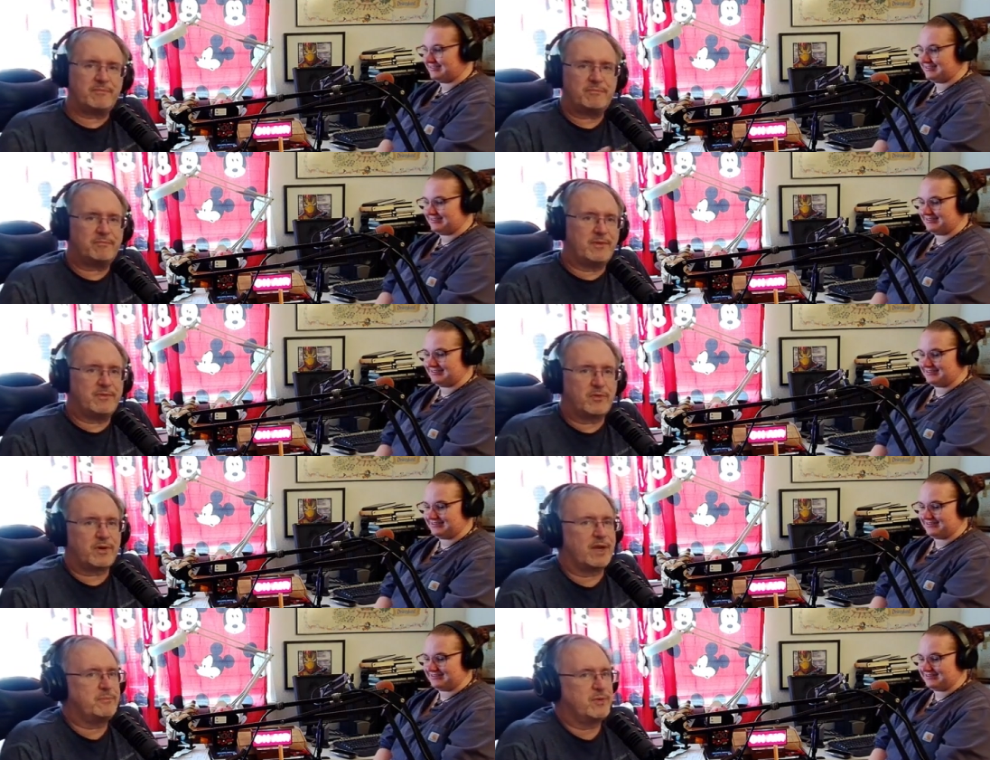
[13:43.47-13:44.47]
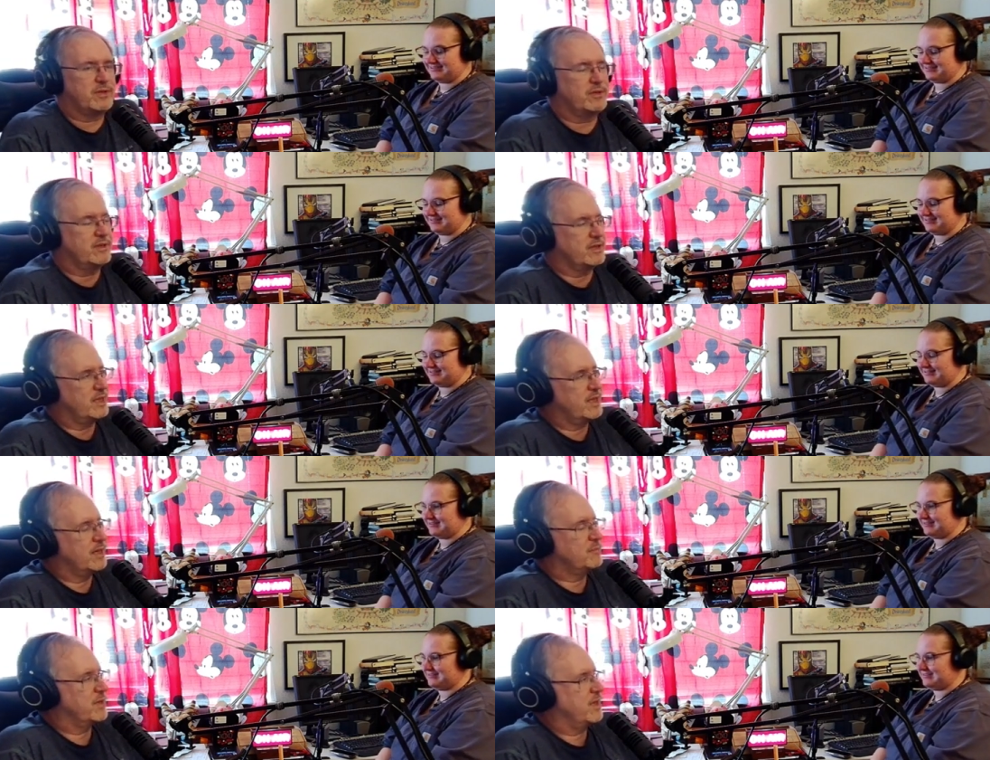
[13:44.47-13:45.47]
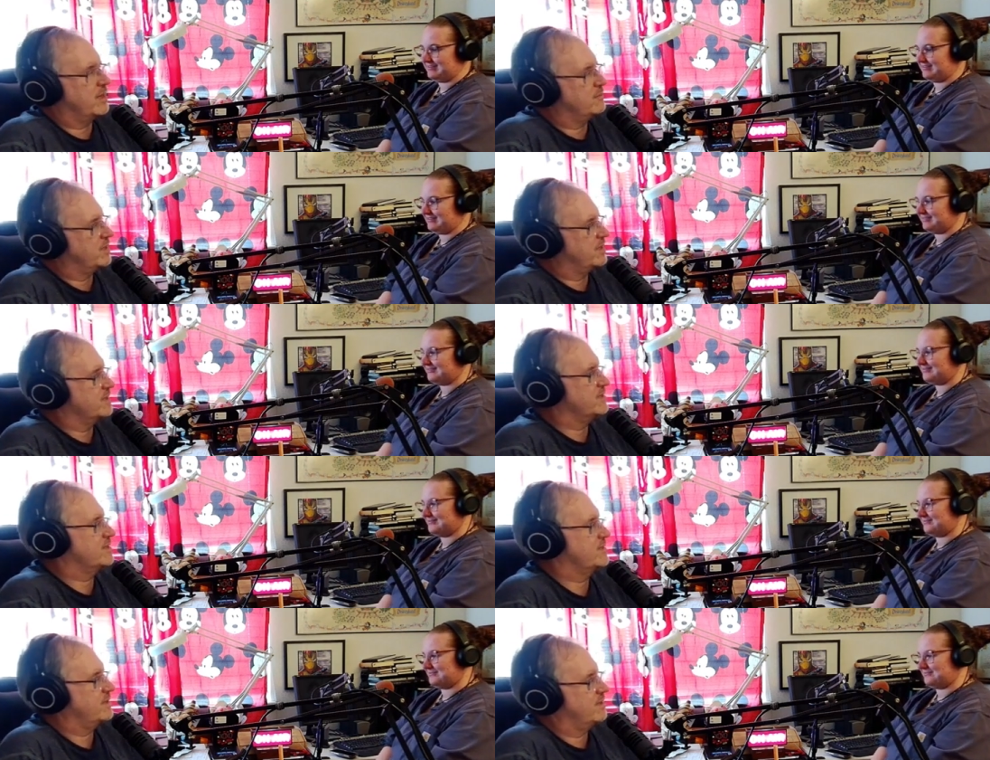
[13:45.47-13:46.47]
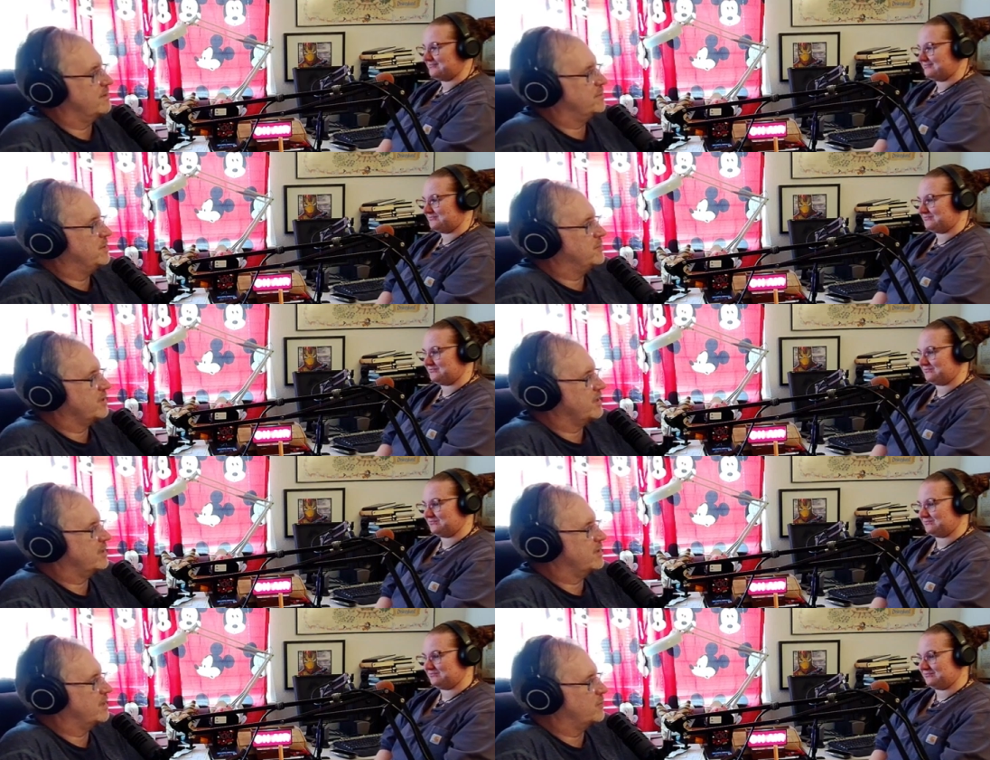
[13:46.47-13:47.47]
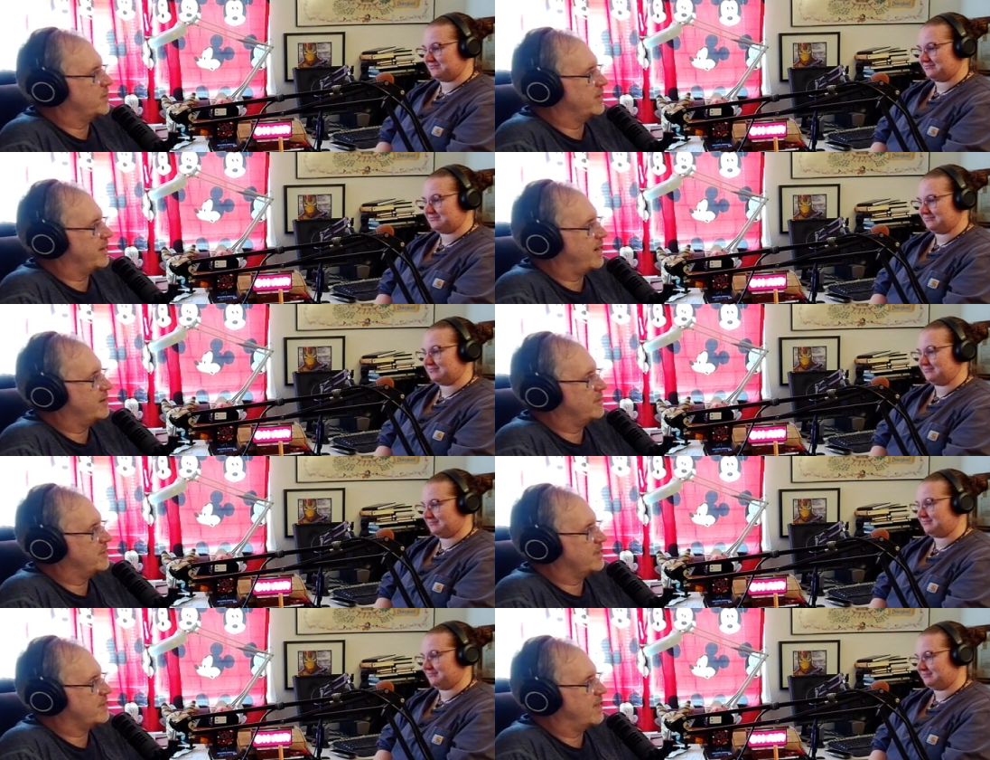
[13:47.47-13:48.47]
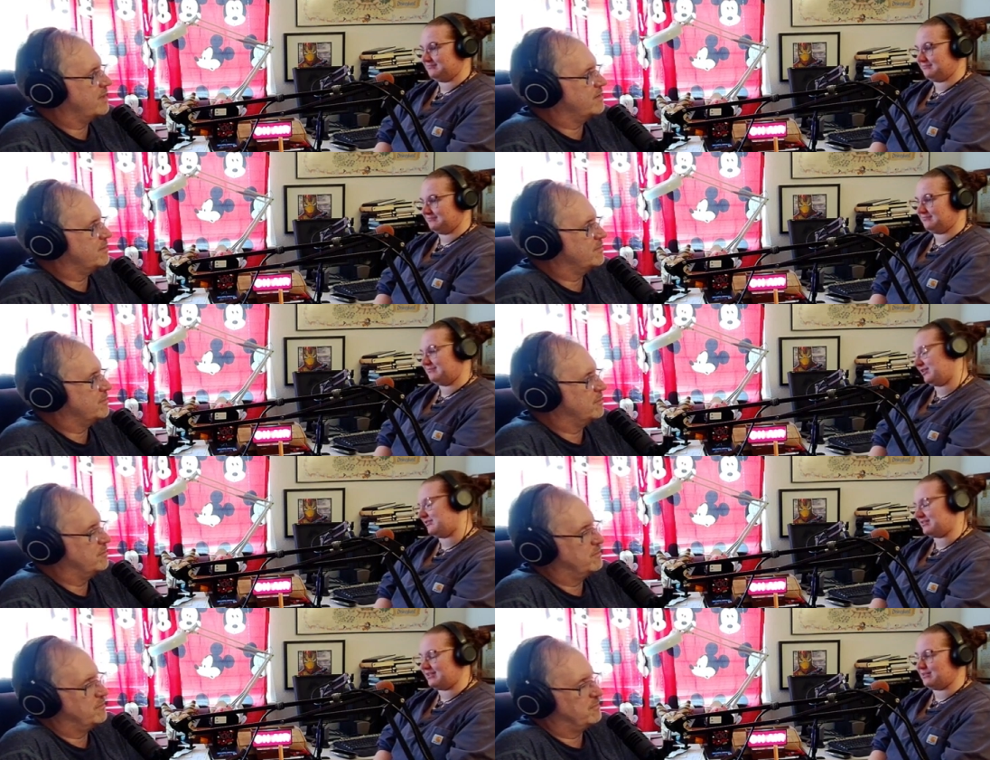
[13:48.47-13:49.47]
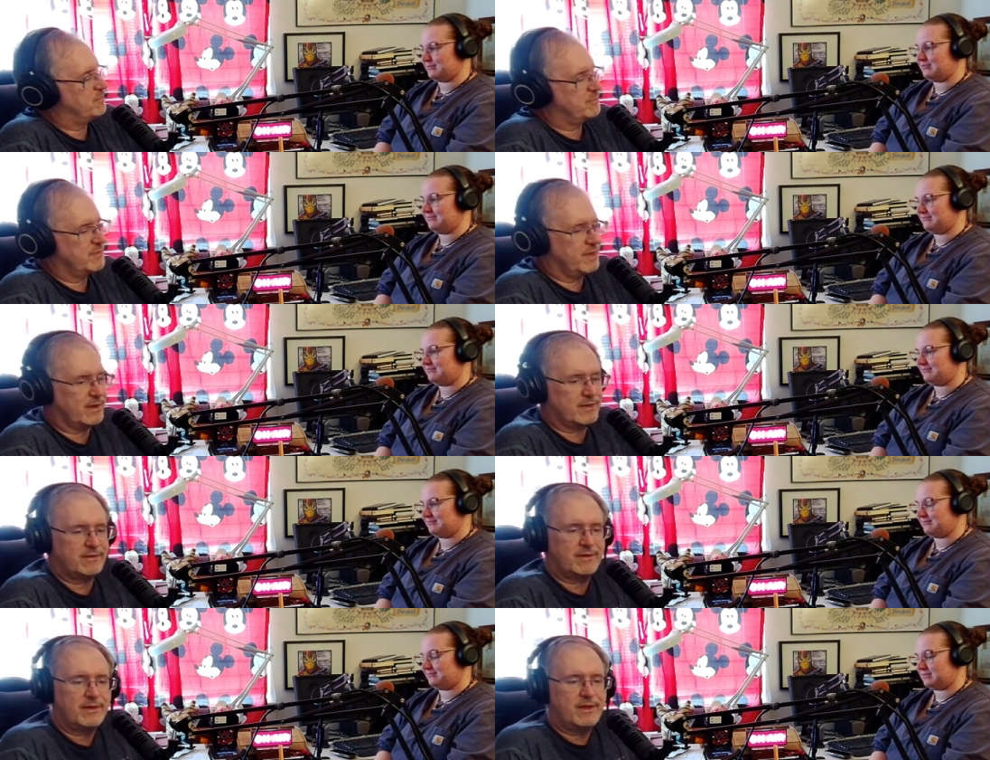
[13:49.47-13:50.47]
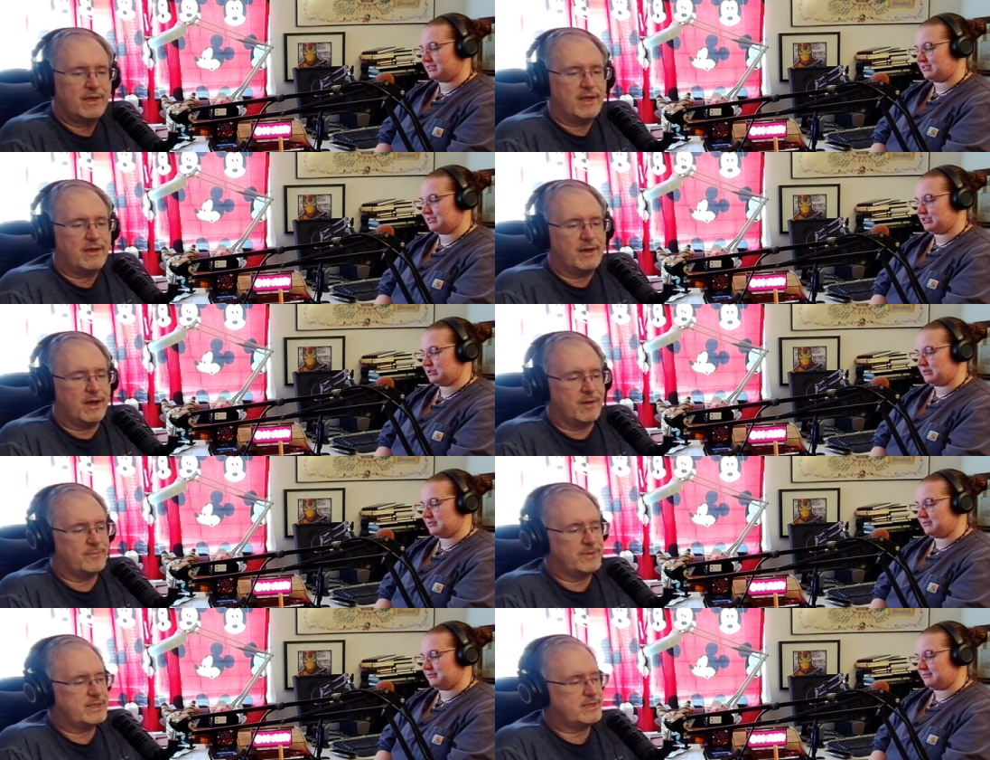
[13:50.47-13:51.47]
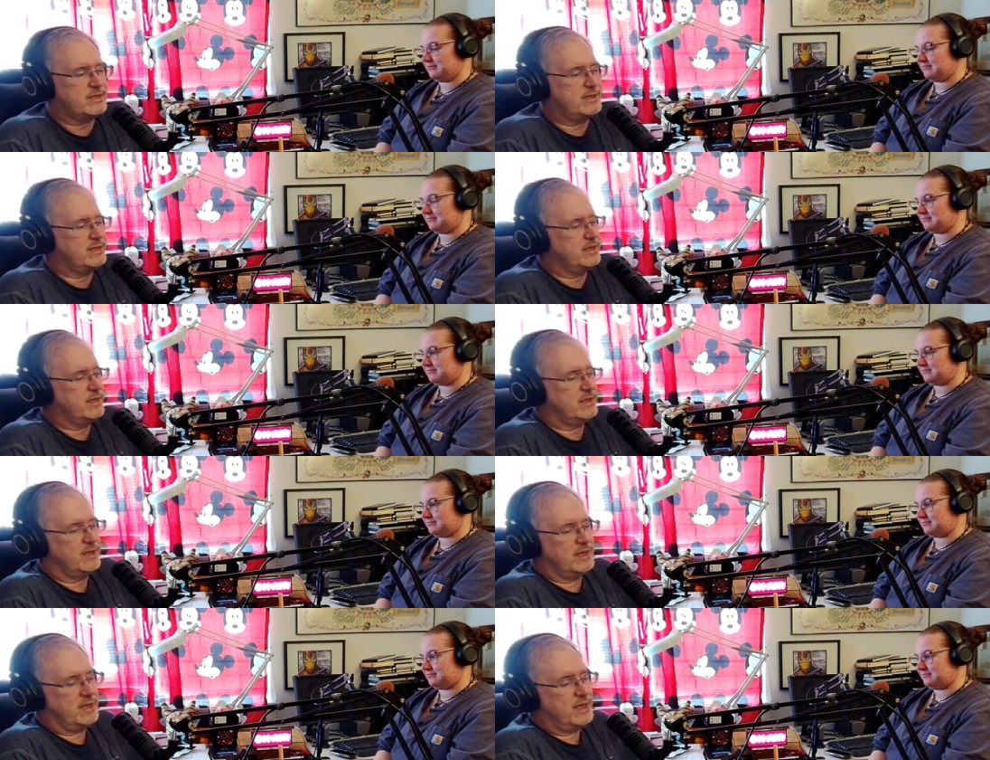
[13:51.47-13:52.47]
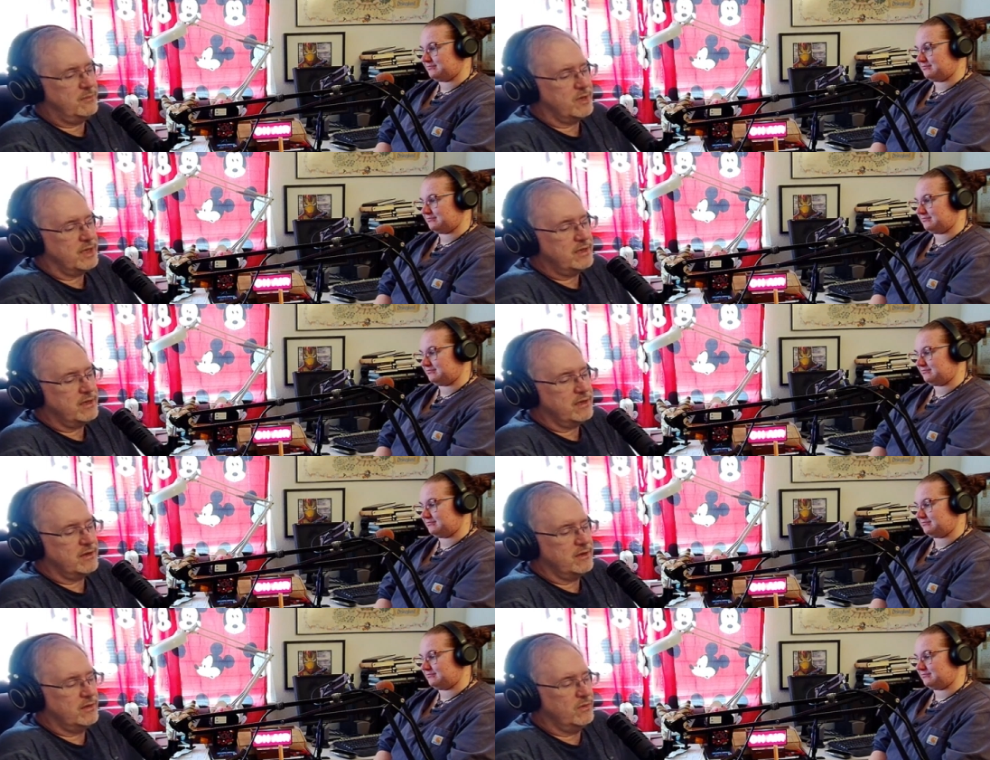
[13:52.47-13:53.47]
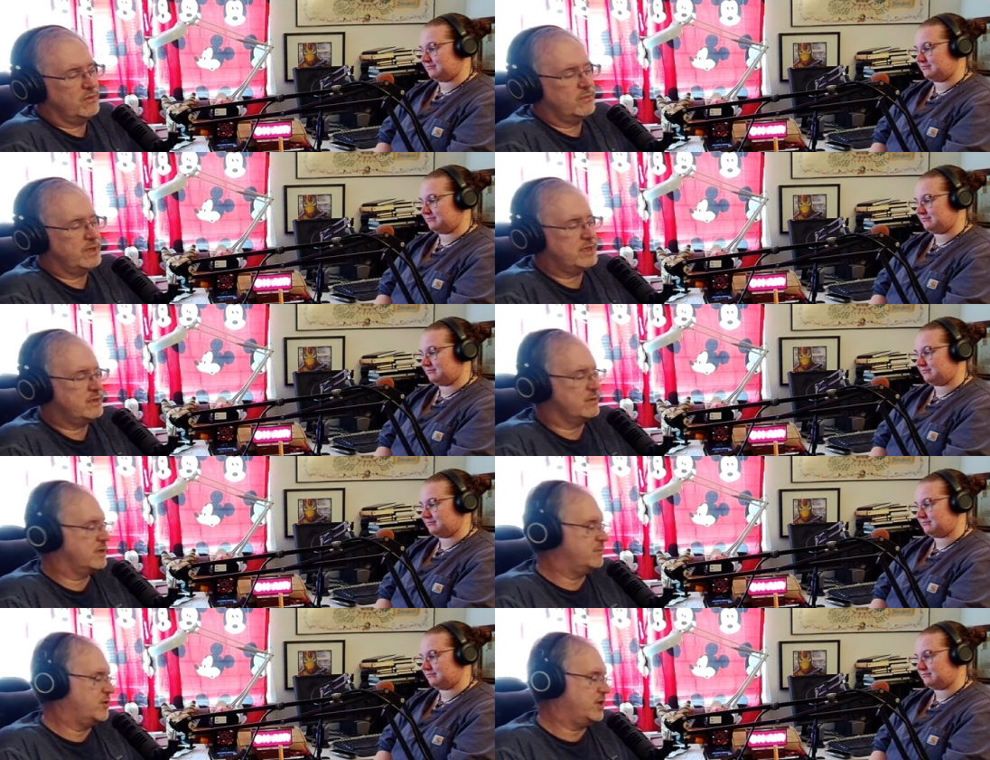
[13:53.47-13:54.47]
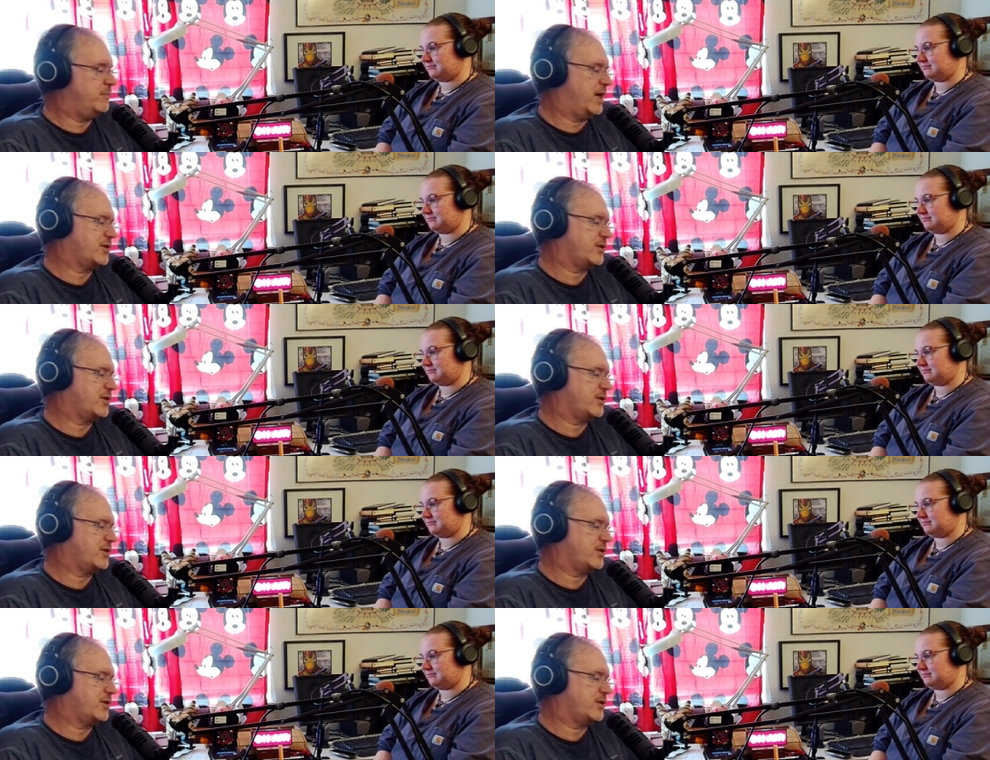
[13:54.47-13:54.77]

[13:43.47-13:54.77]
Speaker 1: before I put the leg up again because you know people get kind of weirded out about that.
Speaker 2: Understandable. Yeah.
Speaker 1: Um, let's see. Anyway, we did Oogie Boogie Bash